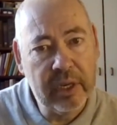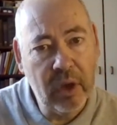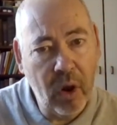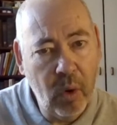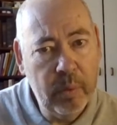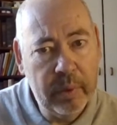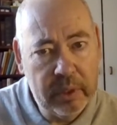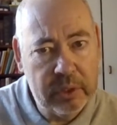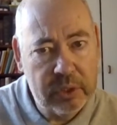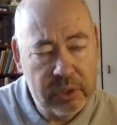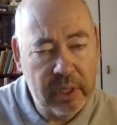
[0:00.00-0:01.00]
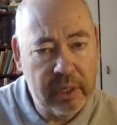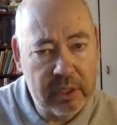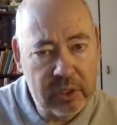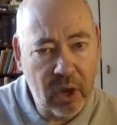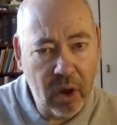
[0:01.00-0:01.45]
opens
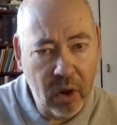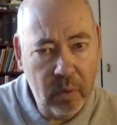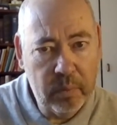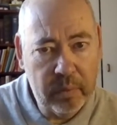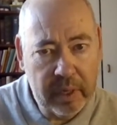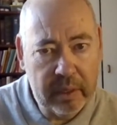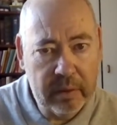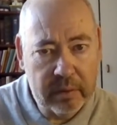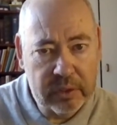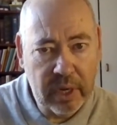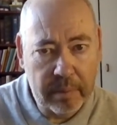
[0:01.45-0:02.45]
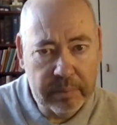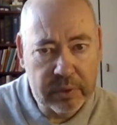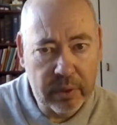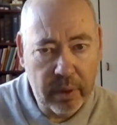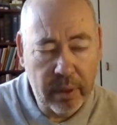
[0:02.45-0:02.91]
this opening
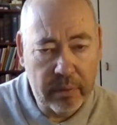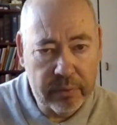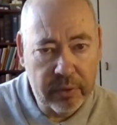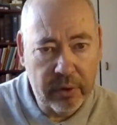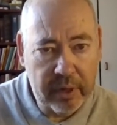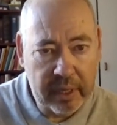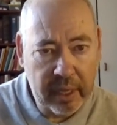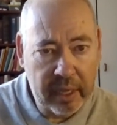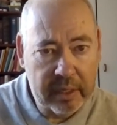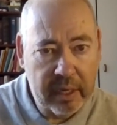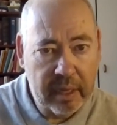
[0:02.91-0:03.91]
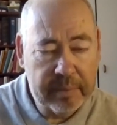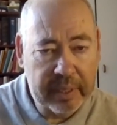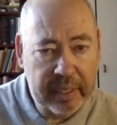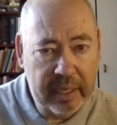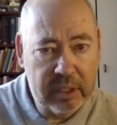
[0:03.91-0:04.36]
chapter of 38,
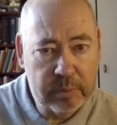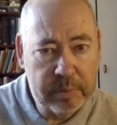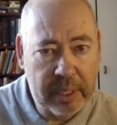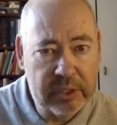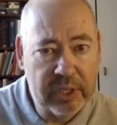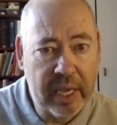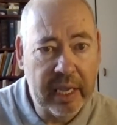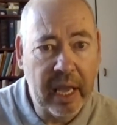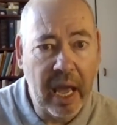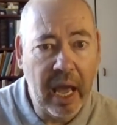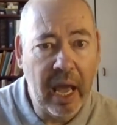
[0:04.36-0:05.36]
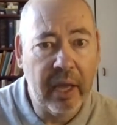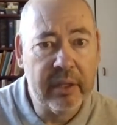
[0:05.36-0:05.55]
begins by saying, "at